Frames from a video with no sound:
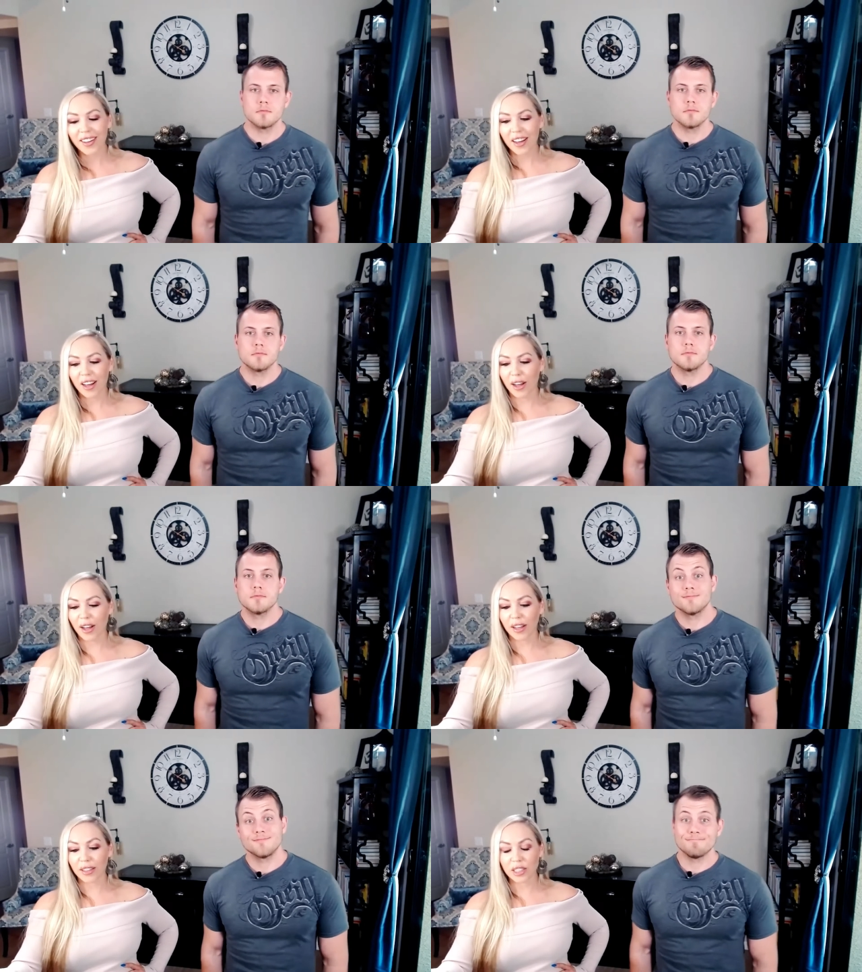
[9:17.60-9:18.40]

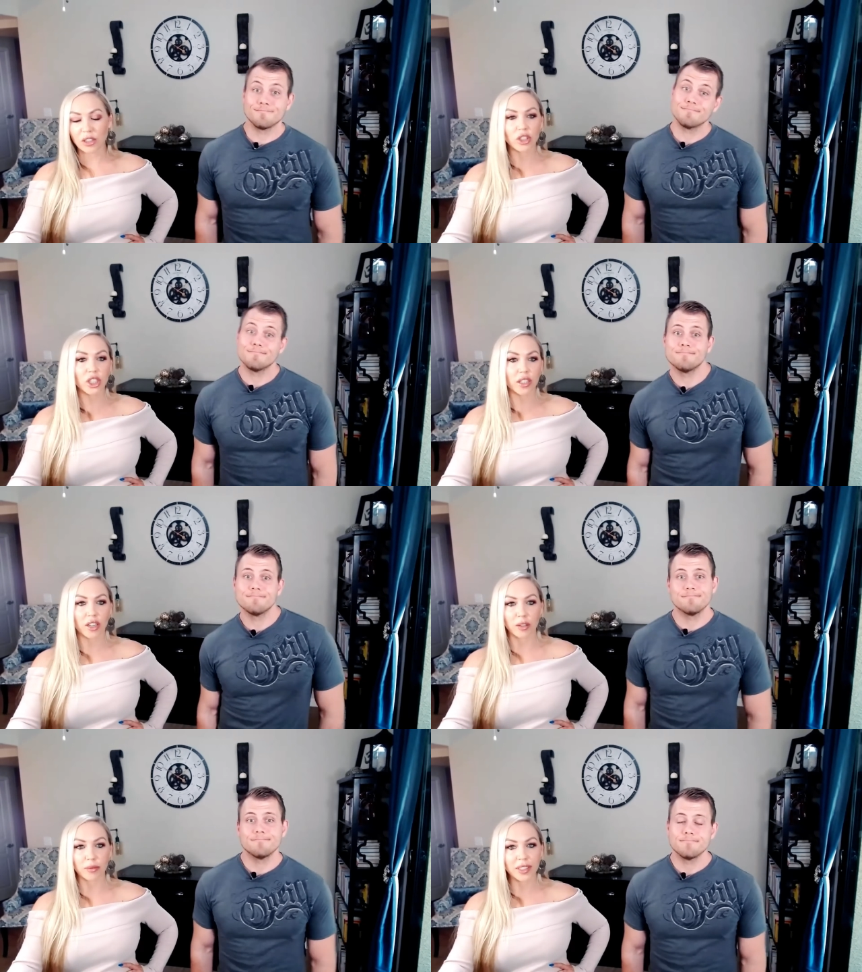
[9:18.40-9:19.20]
Speaker 1: uh, starchy
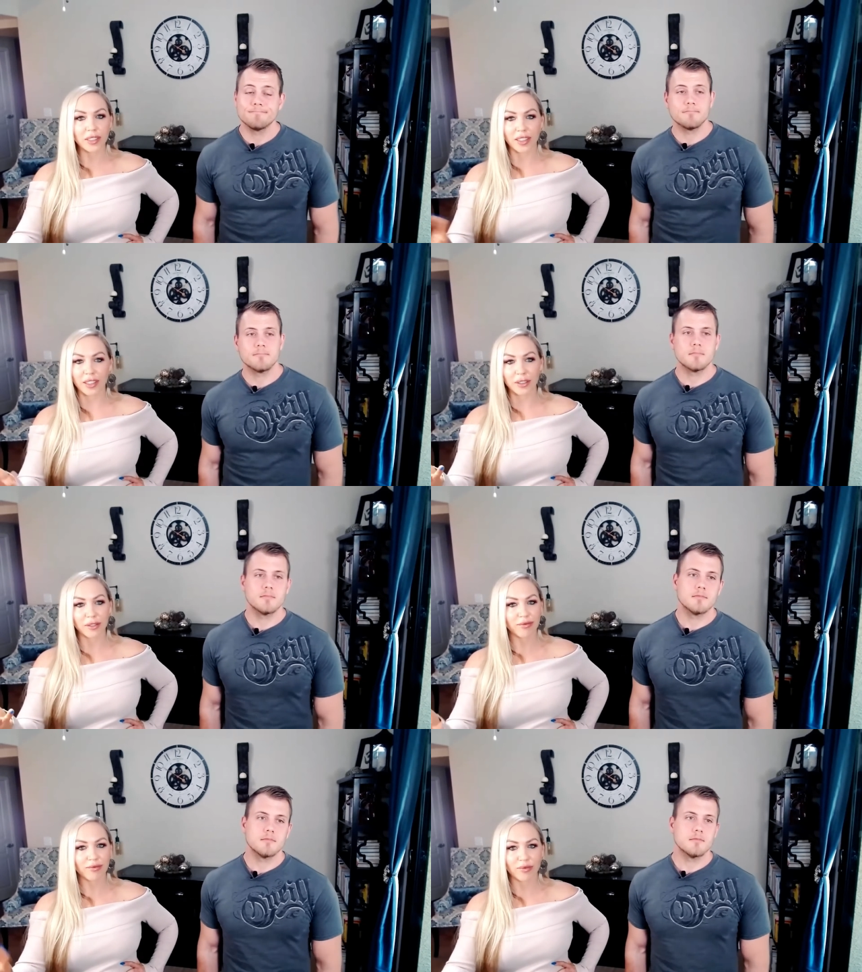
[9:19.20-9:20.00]
carbs, like
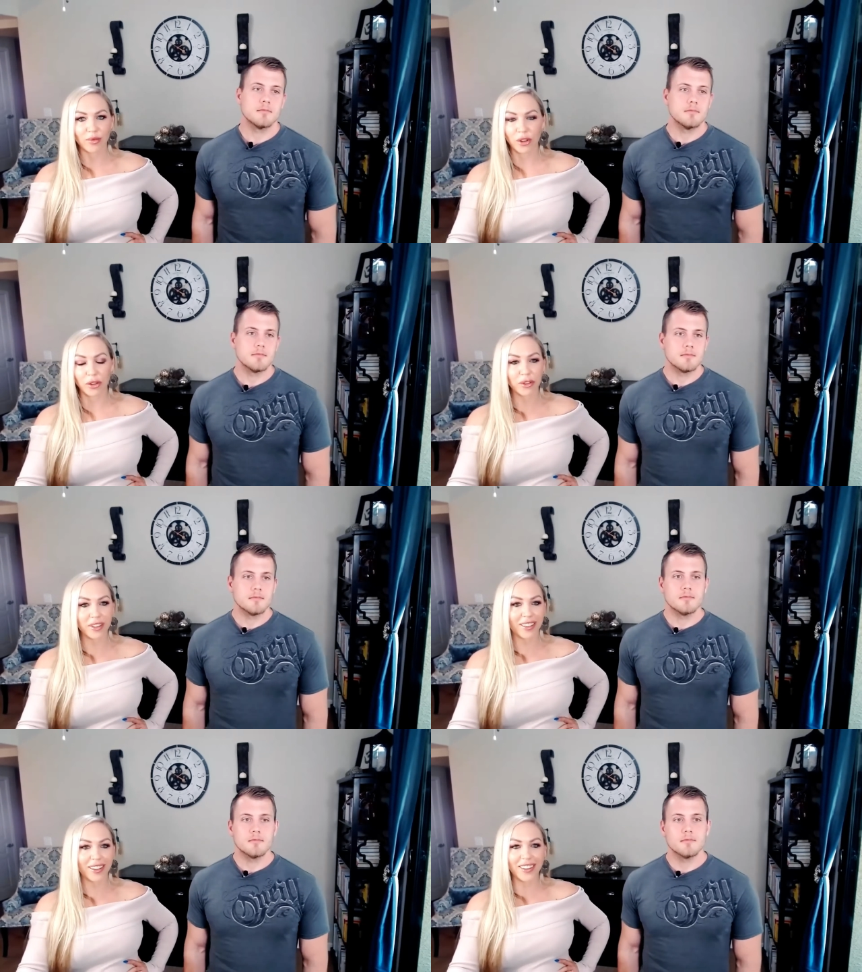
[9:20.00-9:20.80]
were the
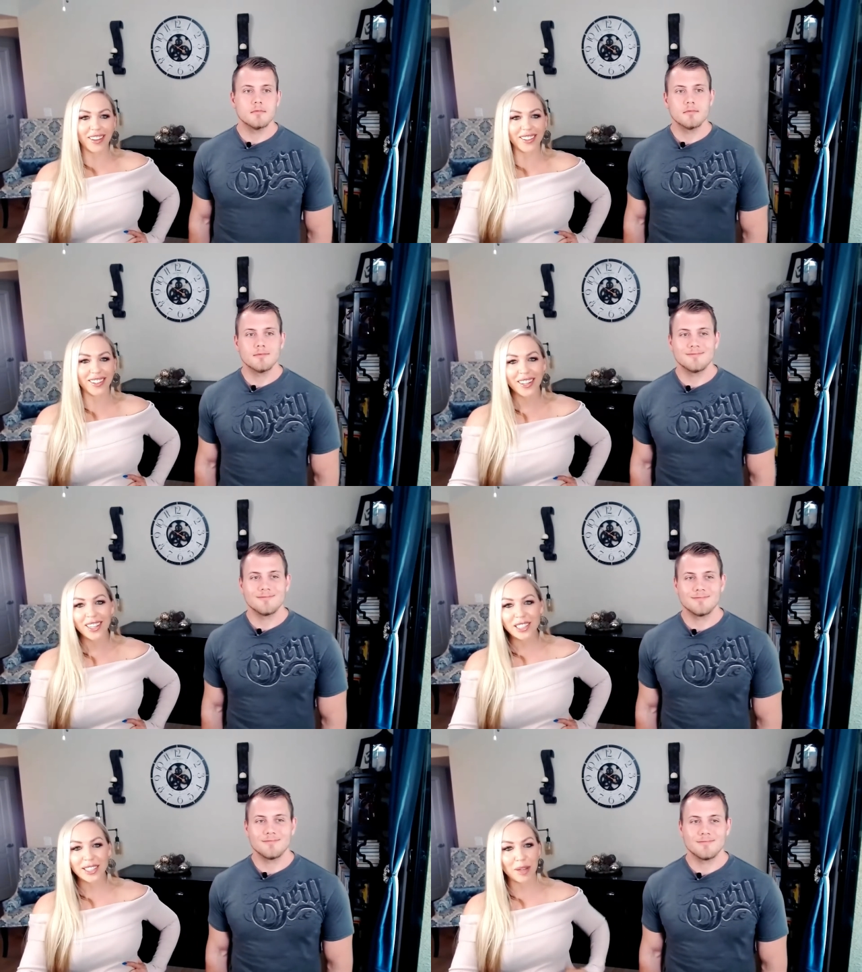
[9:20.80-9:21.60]
only thing that
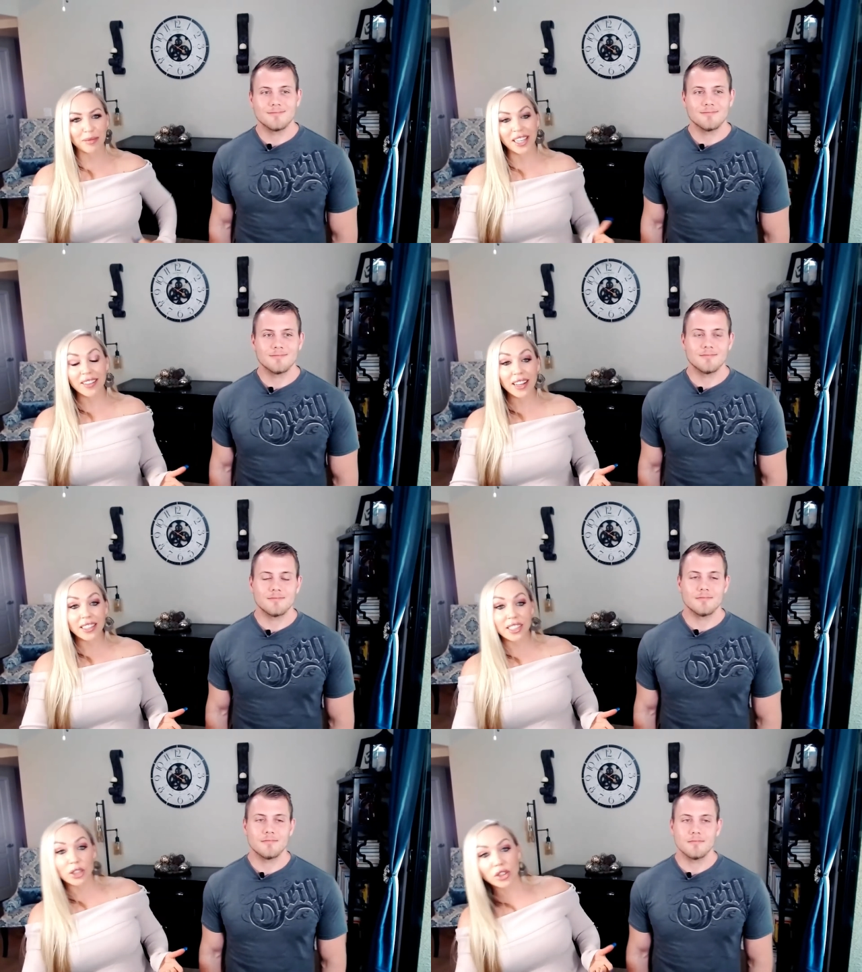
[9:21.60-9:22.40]
stopped it. And
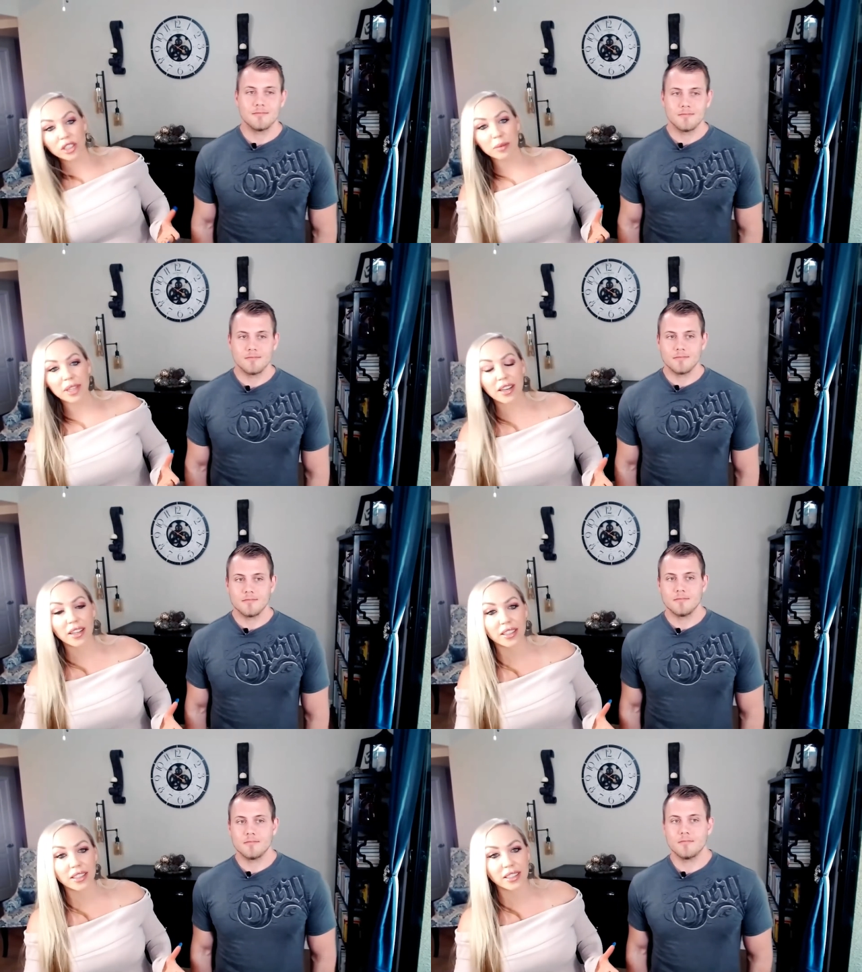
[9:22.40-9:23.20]
that's usually
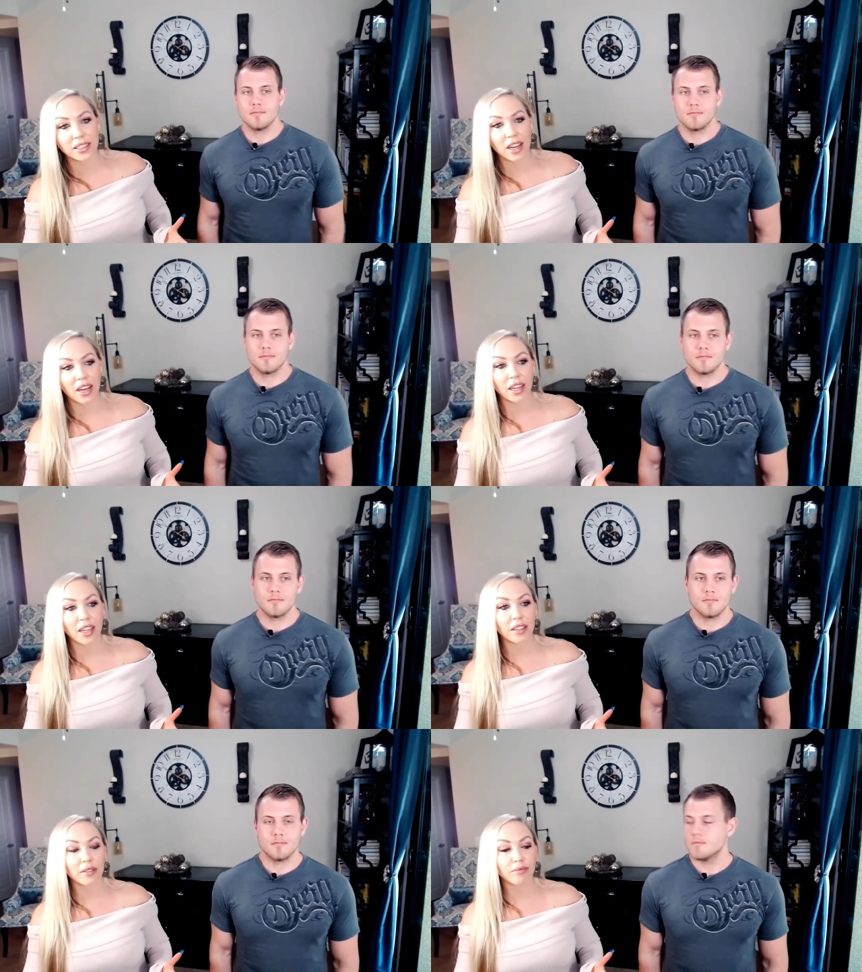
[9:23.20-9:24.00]
because
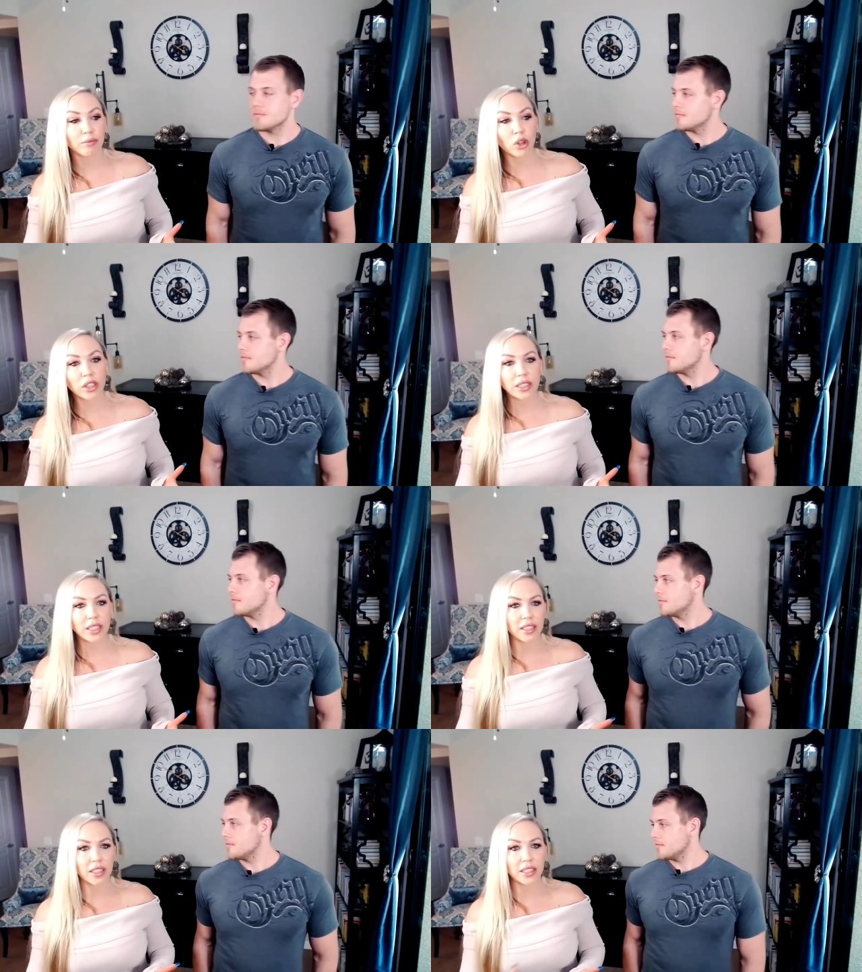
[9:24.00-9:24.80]
uh, morning
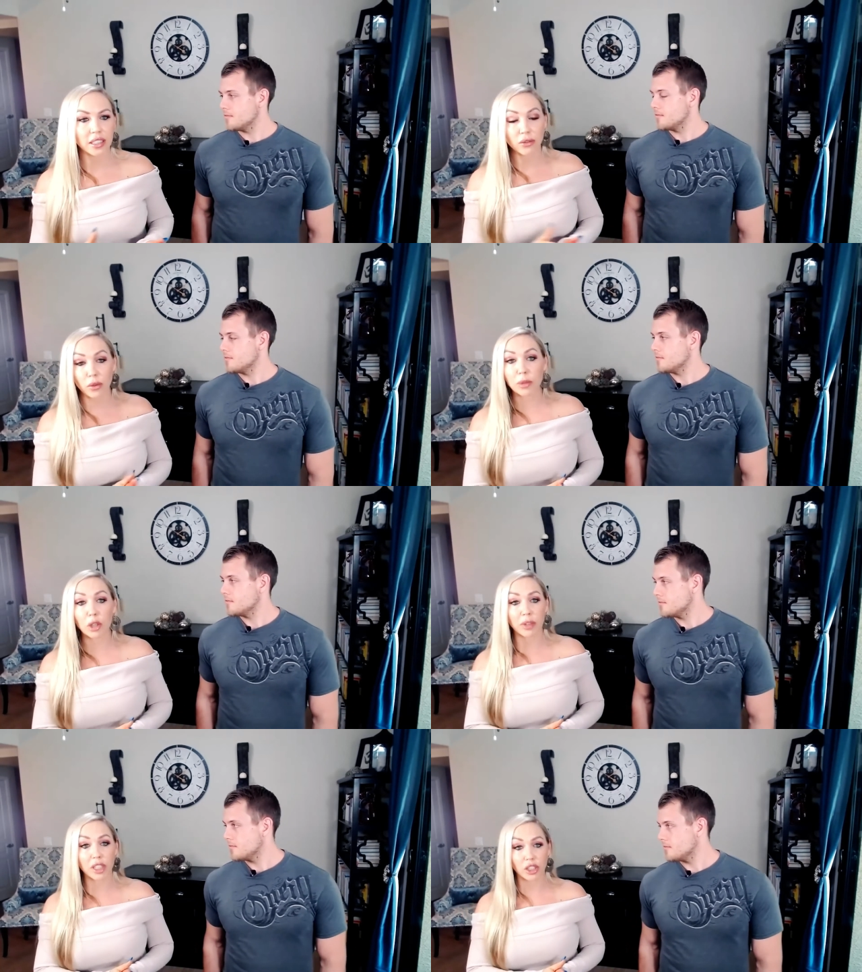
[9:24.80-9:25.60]
sickness is from
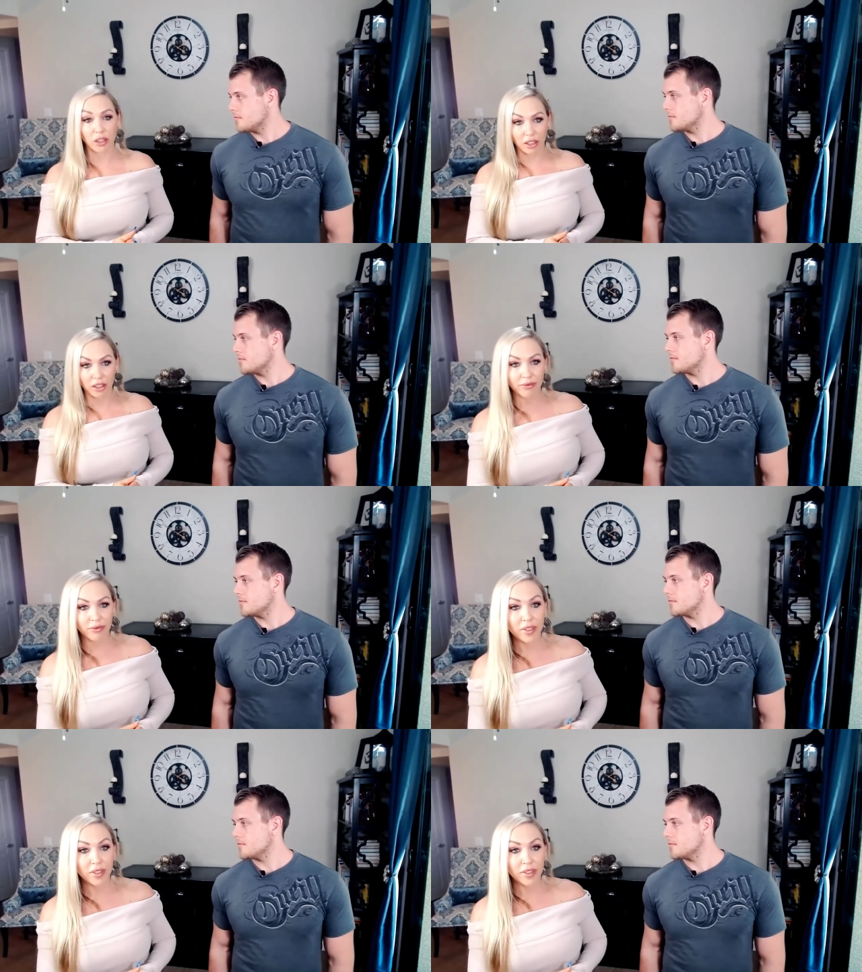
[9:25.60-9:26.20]
low blood sugar.